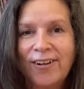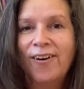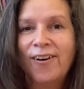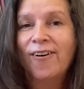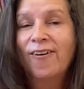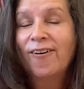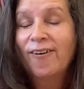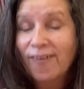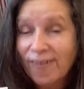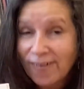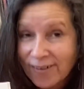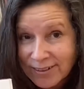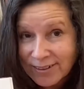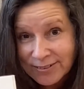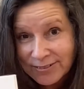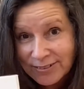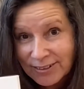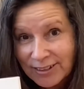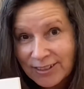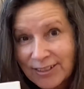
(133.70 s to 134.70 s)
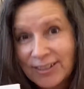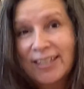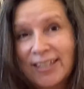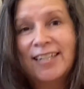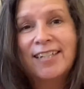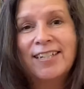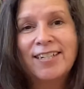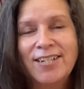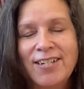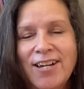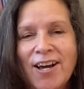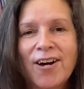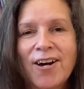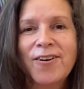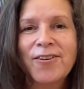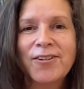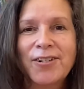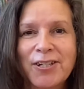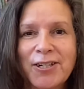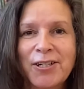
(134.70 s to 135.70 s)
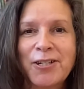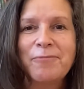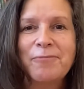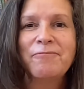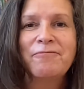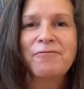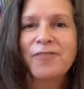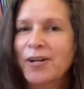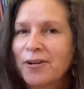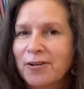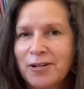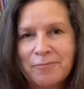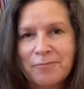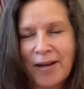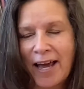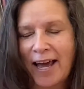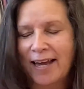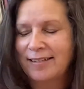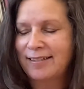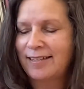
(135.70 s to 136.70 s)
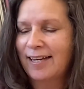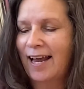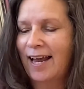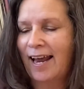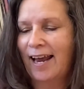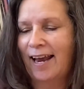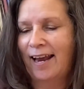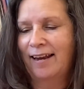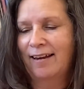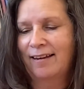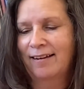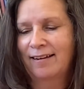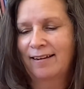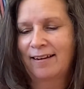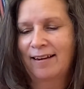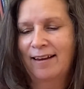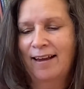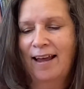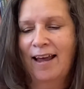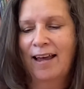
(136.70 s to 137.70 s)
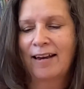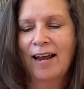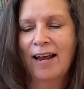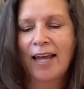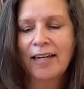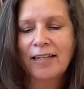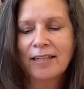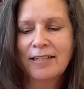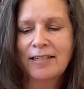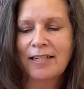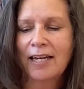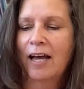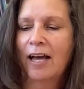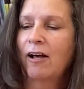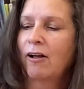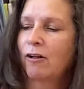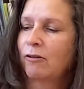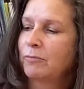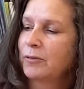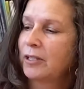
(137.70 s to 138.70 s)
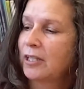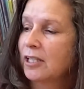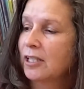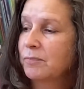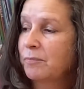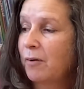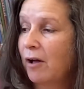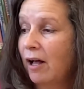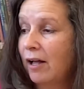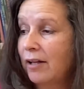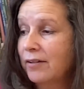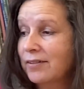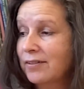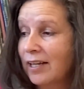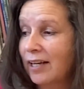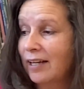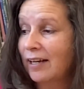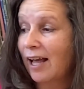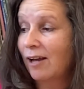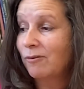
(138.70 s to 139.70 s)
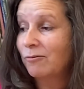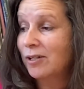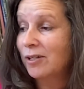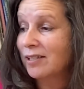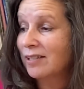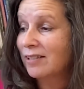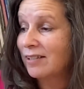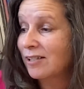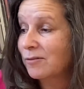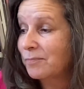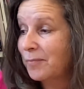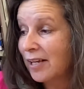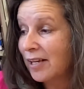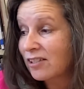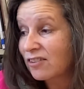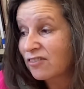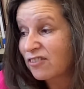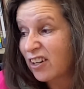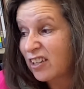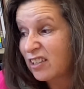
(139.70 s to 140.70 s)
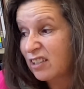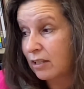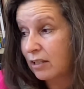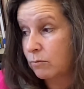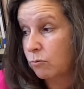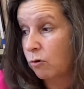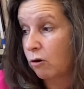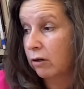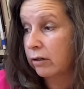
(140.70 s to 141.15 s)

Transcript: horrible, no good, very bad day. And I could tell because Paul said I wasn't his best friend anymore.